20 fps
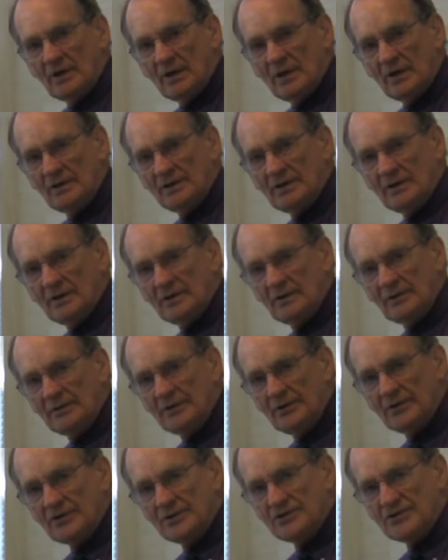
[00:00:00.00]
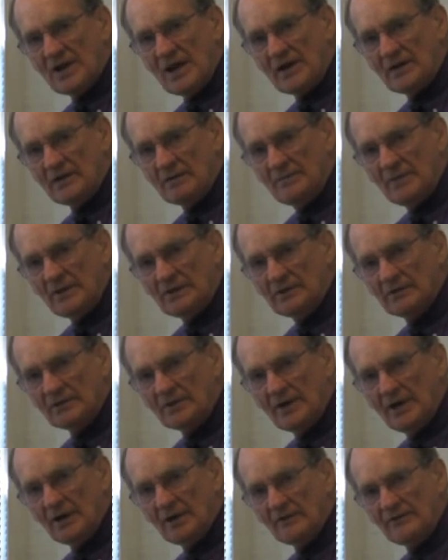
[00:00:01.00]
uh, near
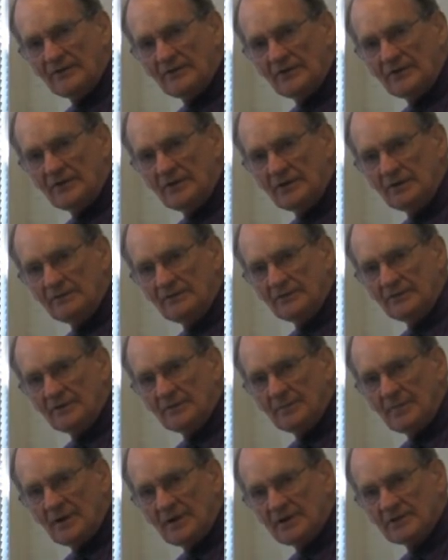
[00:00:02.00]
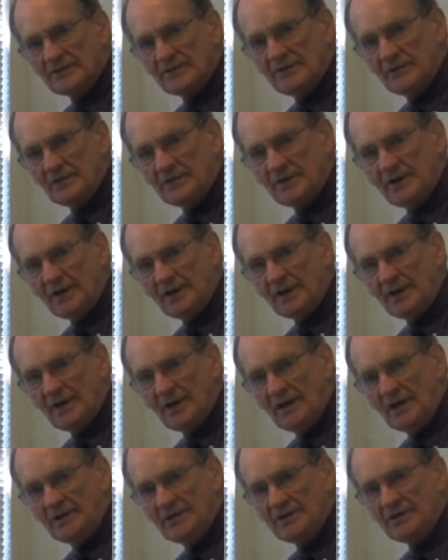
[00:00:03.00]
Sacramento, California for the past four
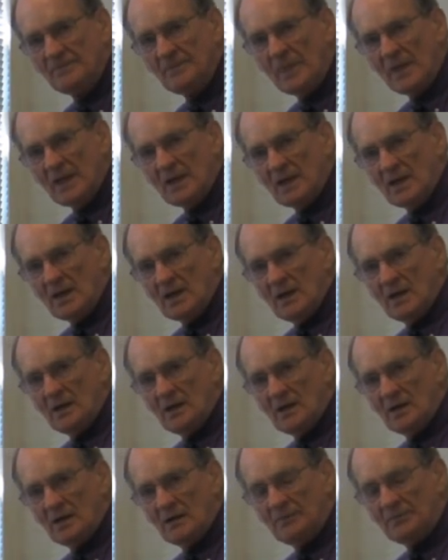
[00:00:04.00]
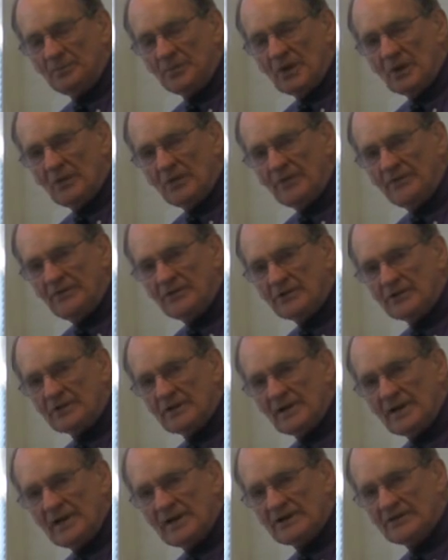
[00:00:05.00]
decades. Um, we've
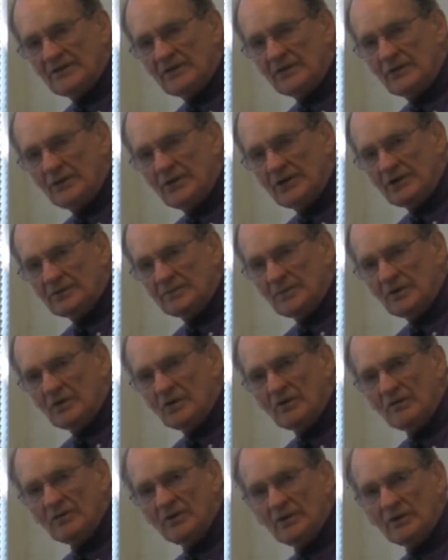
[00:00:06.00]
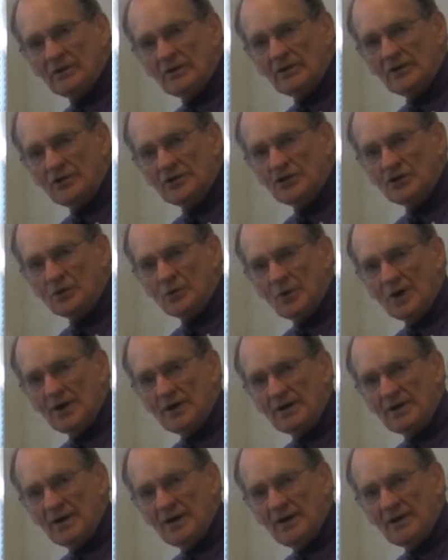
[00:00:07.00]
just the last few weeks been over allergic
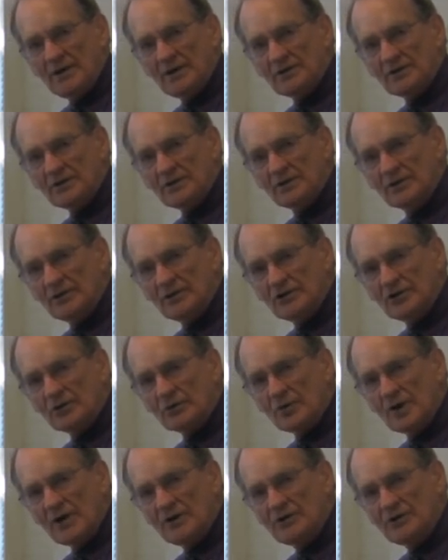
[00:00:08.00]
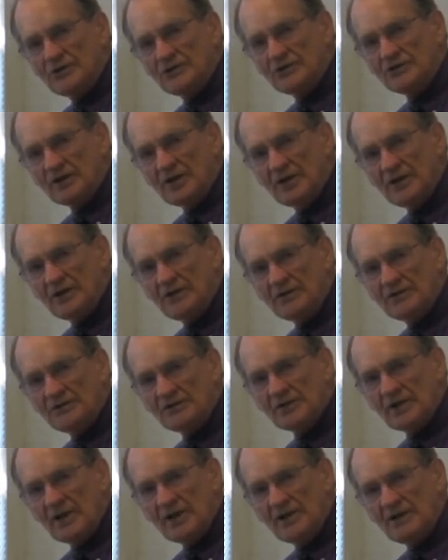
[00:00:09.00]
rhinitis, allergic
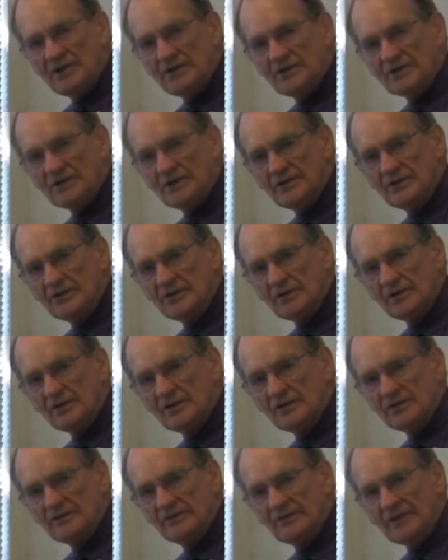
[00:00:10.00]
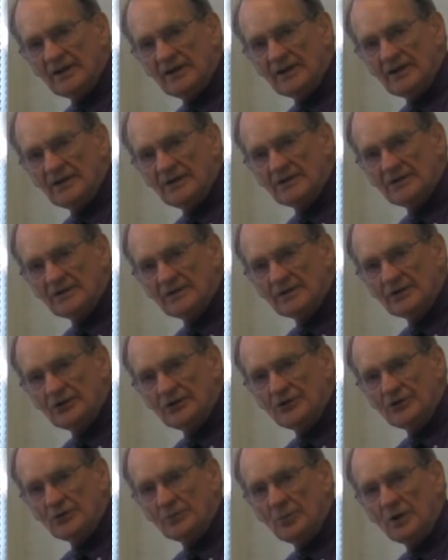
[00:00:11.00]
rhinosinusitis, conjunctivitis,
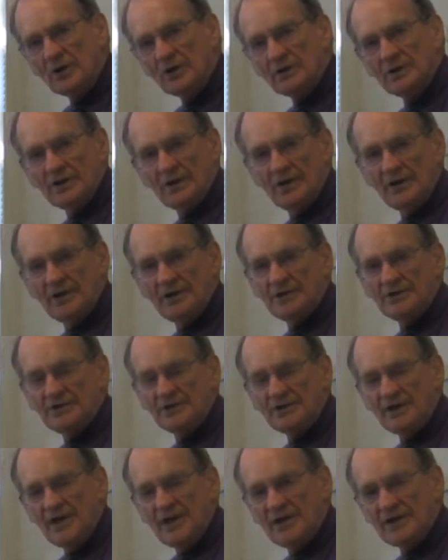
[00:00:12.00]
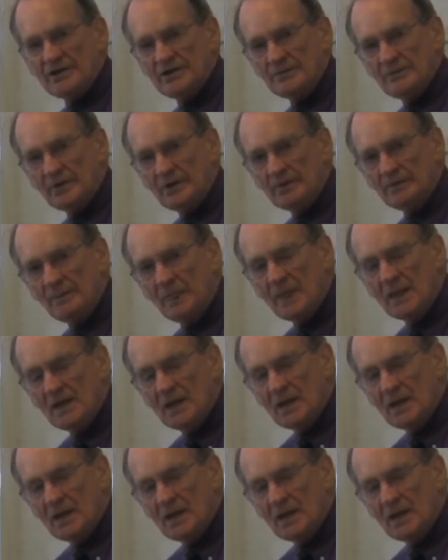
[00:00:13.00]
allergic bronchitis, and asthma.